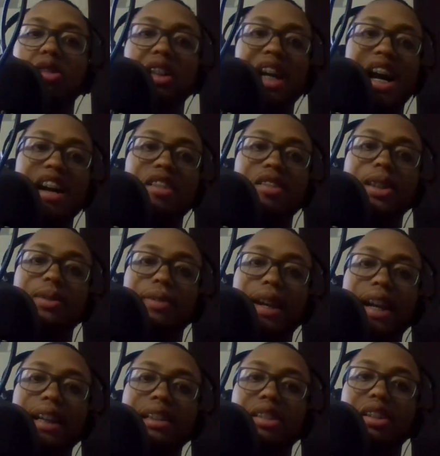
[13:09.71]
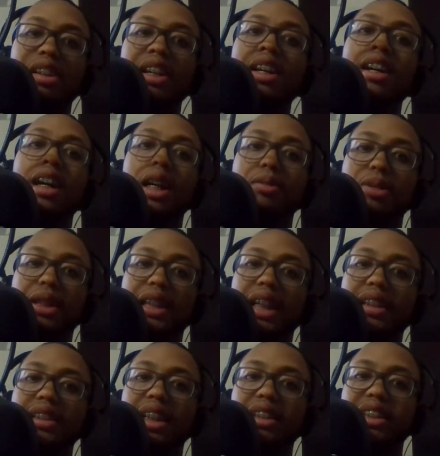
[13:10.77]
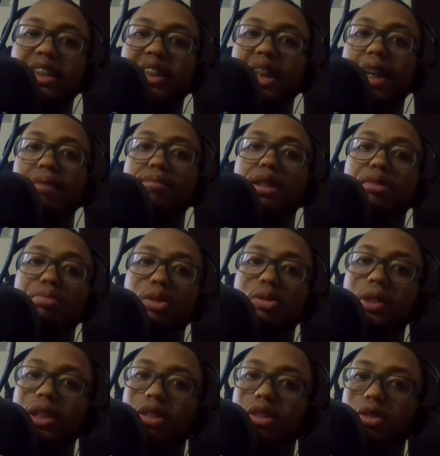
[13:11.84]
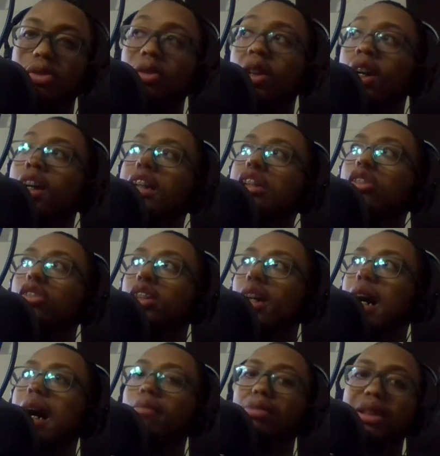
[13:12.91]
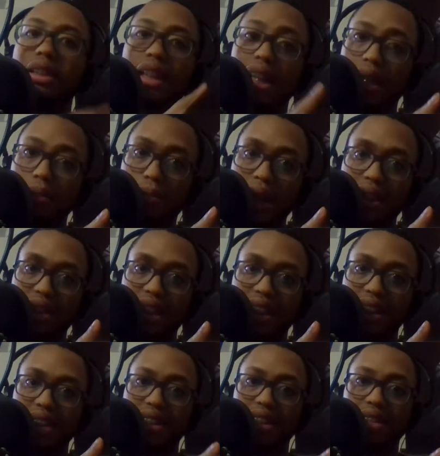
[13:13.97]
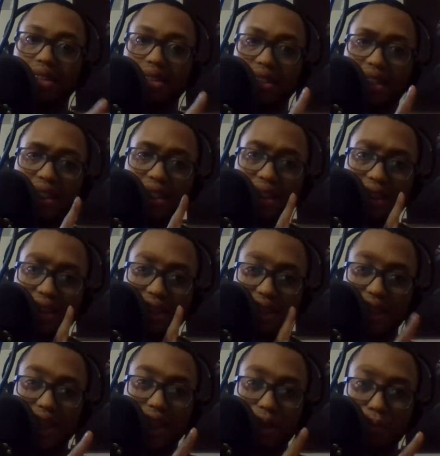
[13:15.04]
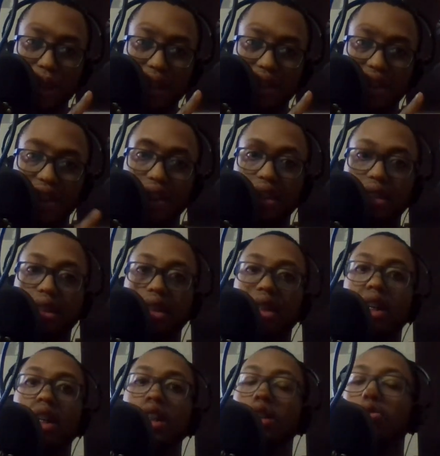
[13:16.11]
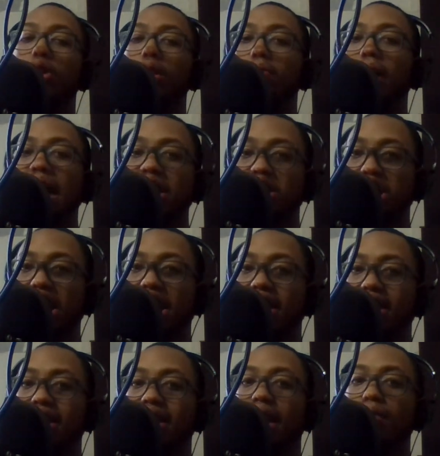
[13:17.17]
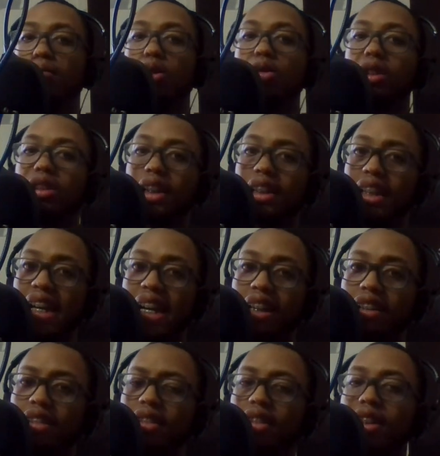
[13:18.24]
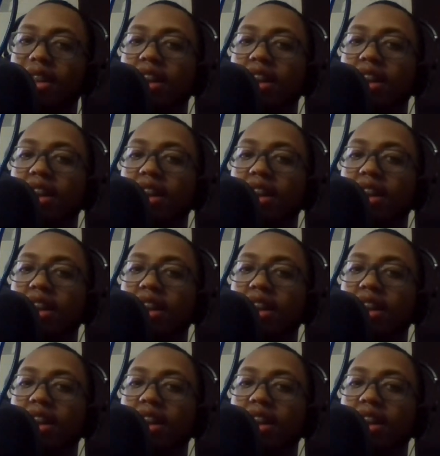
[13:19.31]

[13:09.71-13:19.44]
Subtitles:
Coyotes fans are upset that the team is moving to Utah, but think about this. The Winnipeg Jets, they moved to Atlanta.